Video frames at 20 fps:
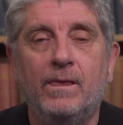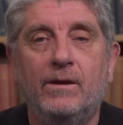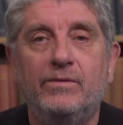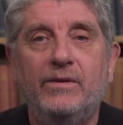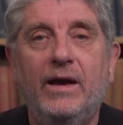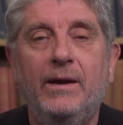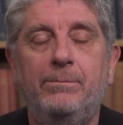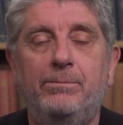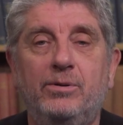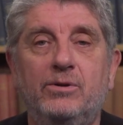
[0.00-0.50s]

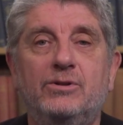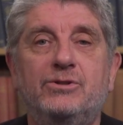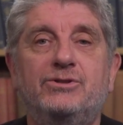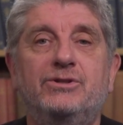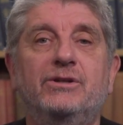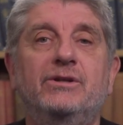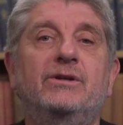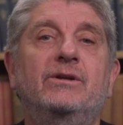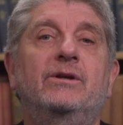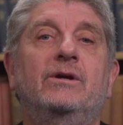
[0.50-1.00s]
that
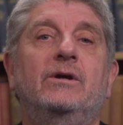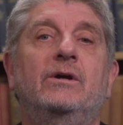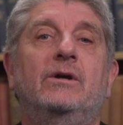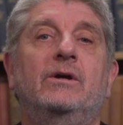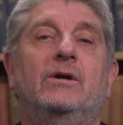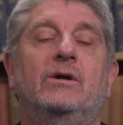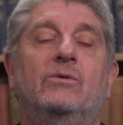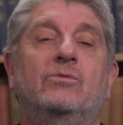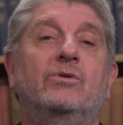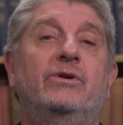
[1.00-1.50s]
person
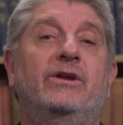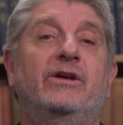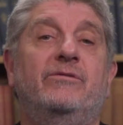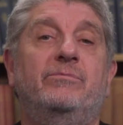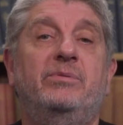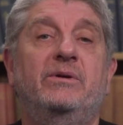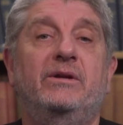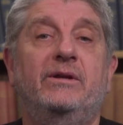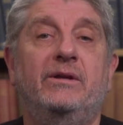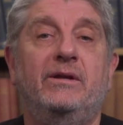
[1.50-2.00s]
would
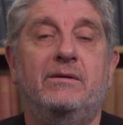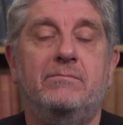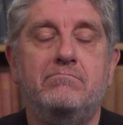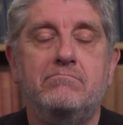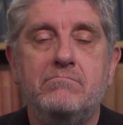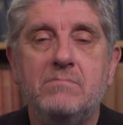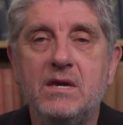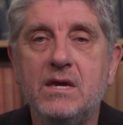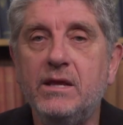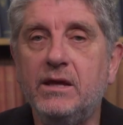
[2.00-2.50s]
have been
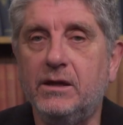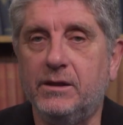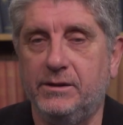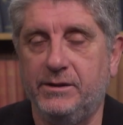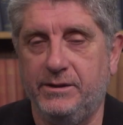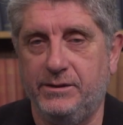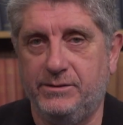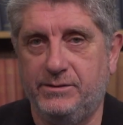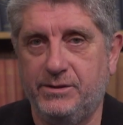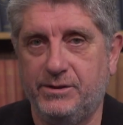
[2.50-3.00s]

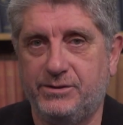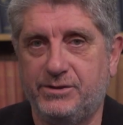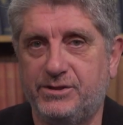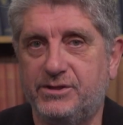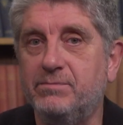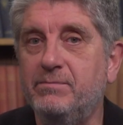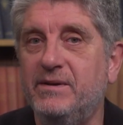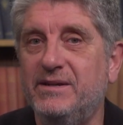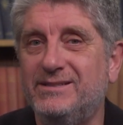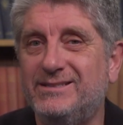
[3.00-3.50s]
immediately
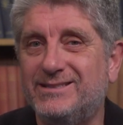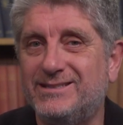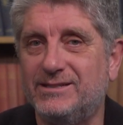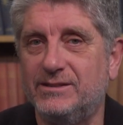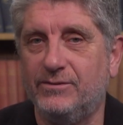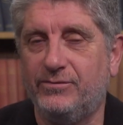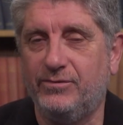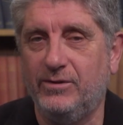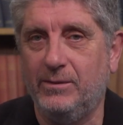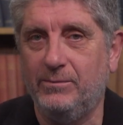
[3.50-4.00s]

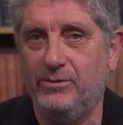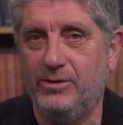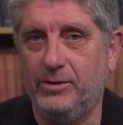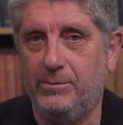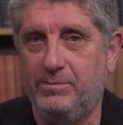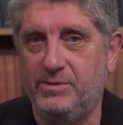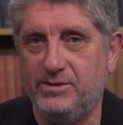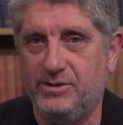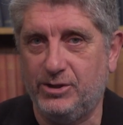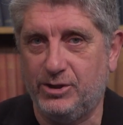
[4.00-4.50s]
dismissed from their
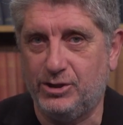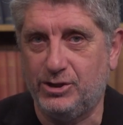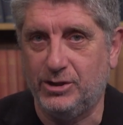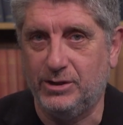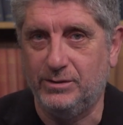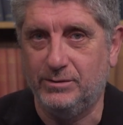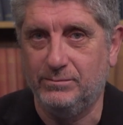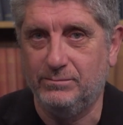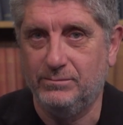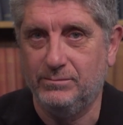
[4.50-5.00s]

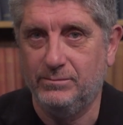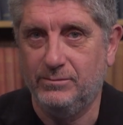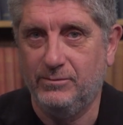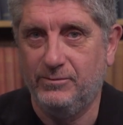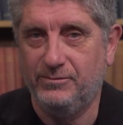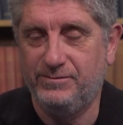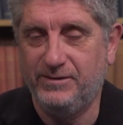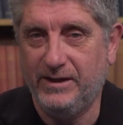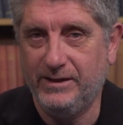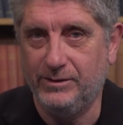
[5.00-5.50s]
position,
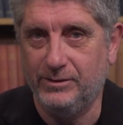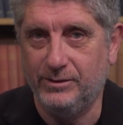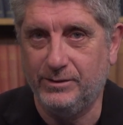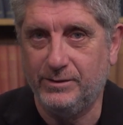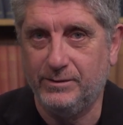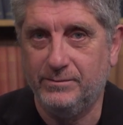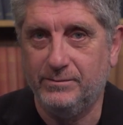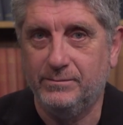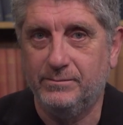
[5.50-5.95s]
fired.